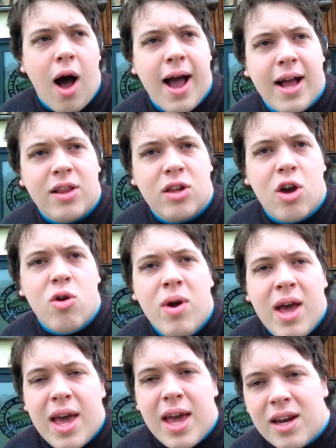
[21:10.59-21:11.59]
I had to go
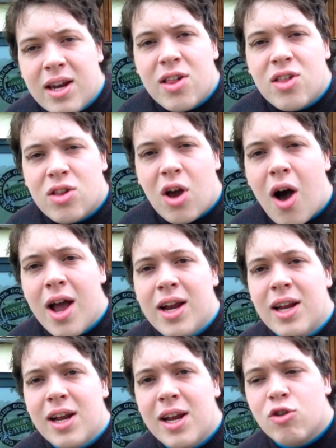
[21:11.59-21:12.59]
in this
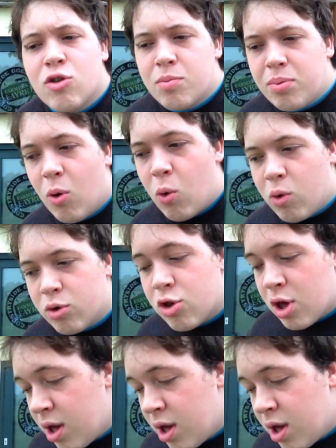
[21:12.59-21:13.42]
tiny little porch